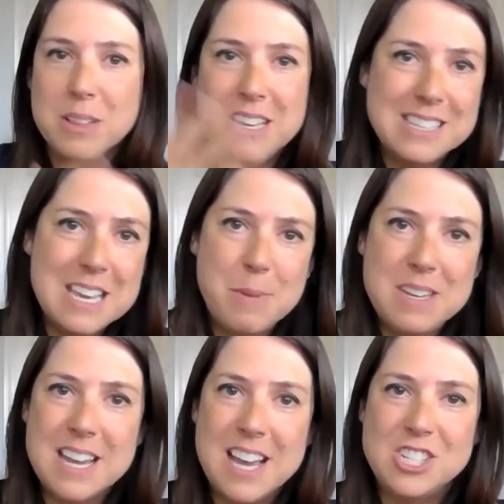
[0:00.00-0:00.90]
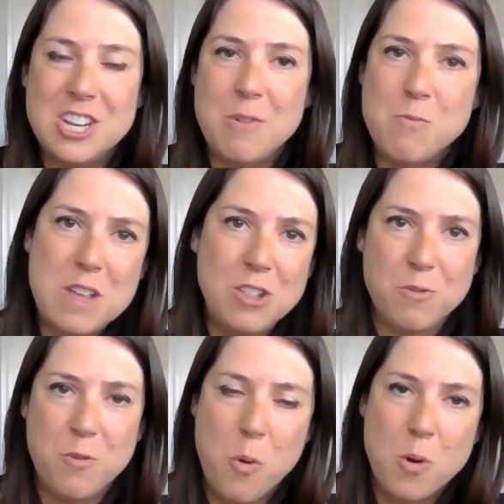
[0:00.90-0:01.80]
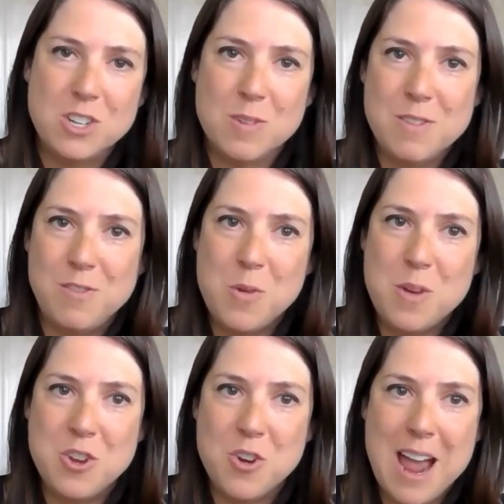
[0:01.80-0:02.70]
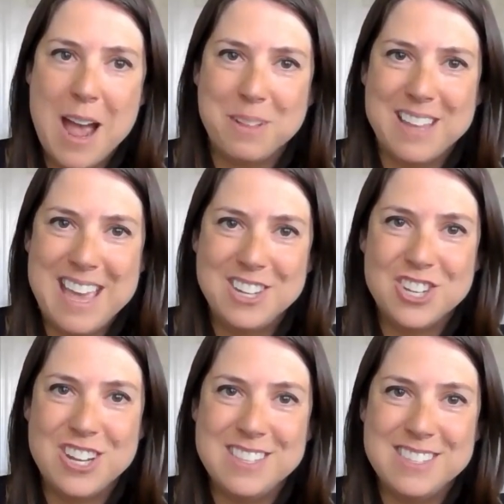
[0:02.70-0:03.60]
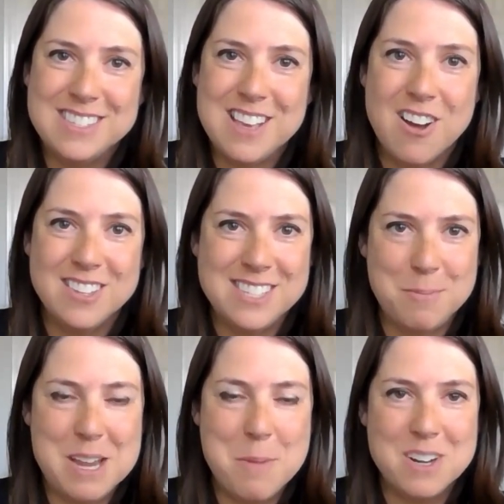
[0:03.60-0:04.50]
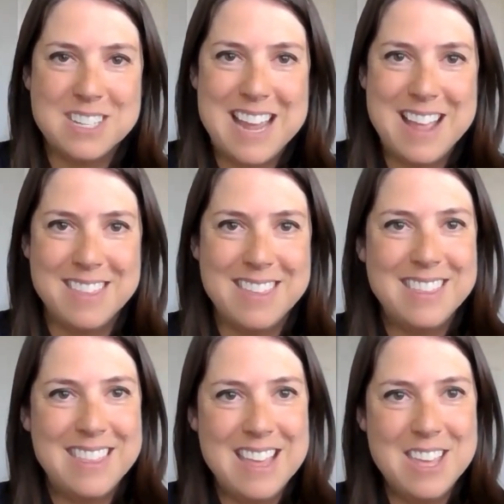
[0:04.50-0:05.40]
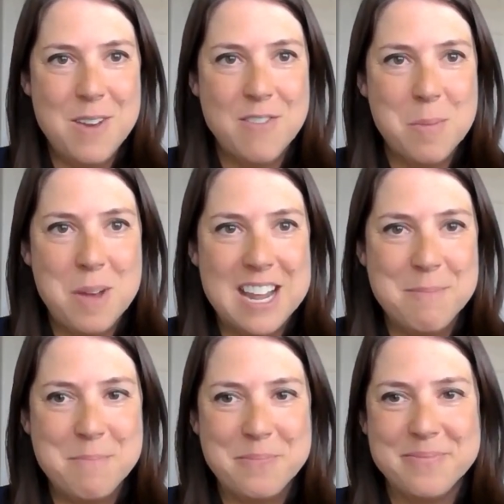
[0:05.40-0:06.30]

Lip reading: Please keep in touch, and we look forward to reviewing your applications on September 10th. Thank you, everybody.